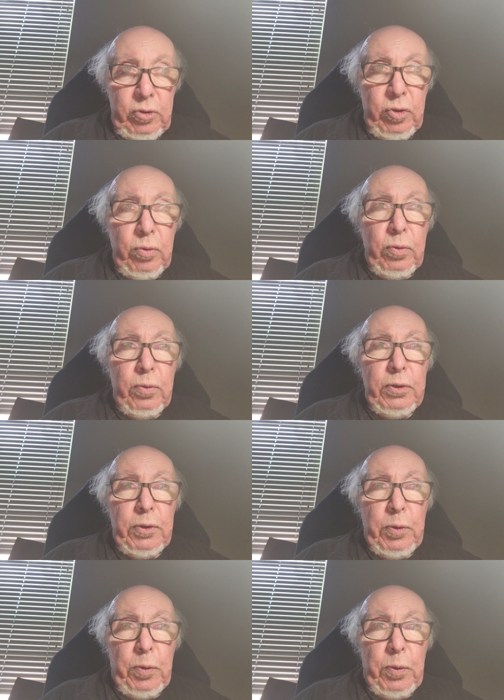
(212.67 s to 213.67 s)
to
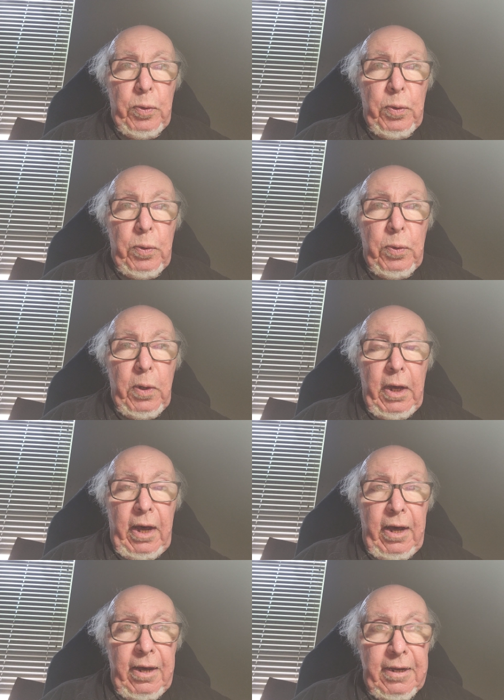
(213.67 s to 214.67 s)
you
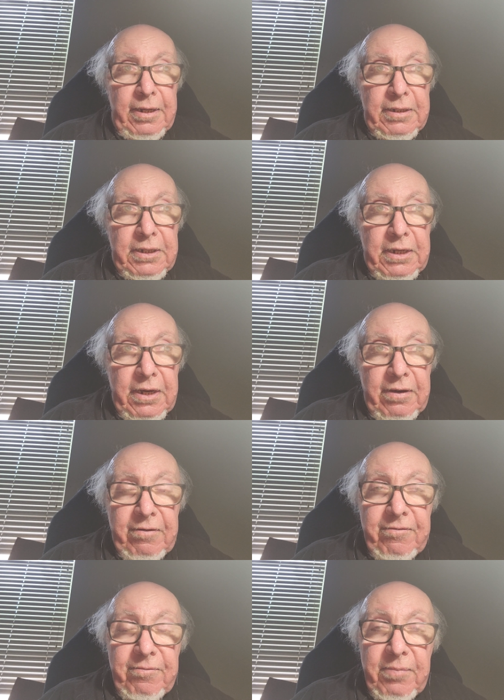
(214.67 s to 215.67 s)
I
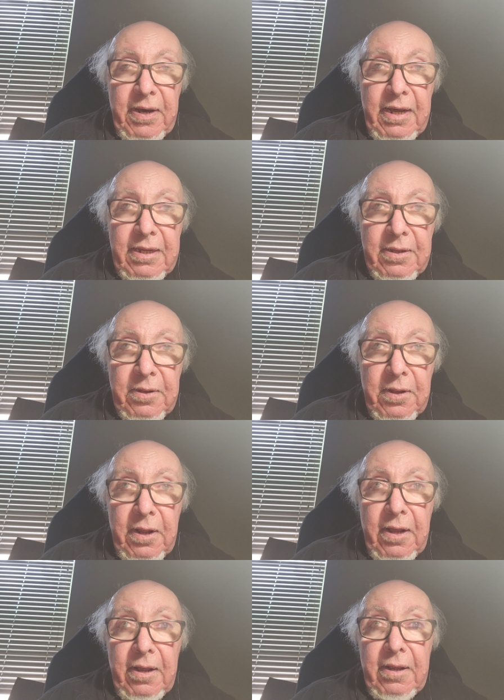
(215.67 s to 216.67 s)
give my
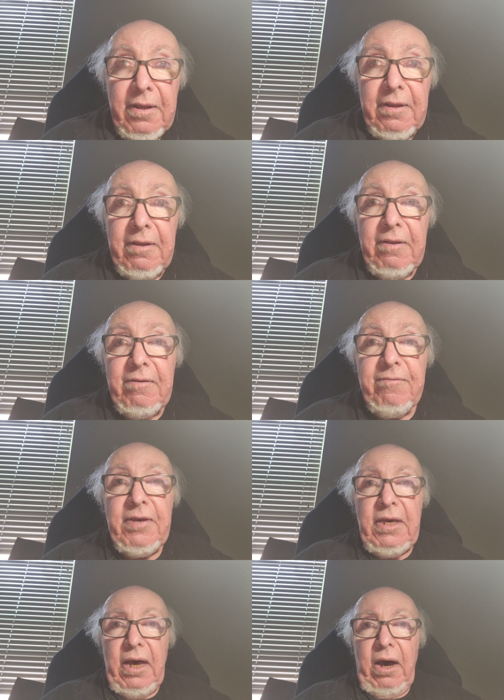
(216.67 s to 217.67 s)
life
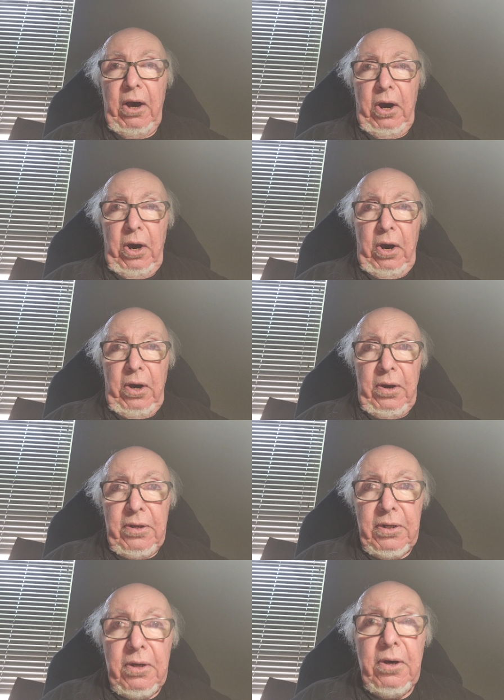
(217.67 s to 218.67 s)

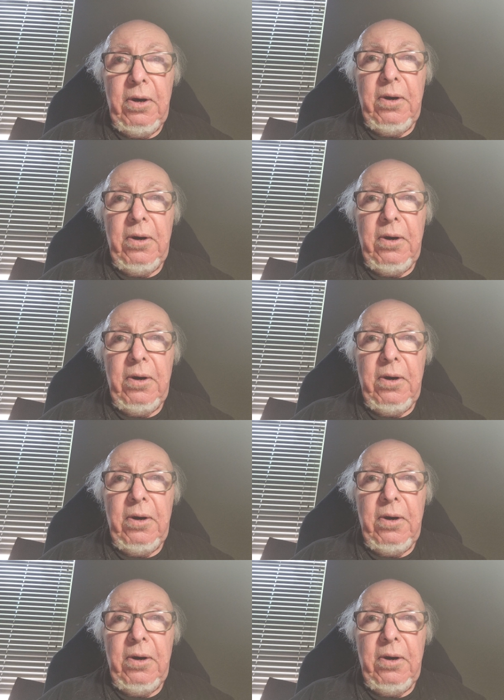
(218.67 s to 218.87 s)
on a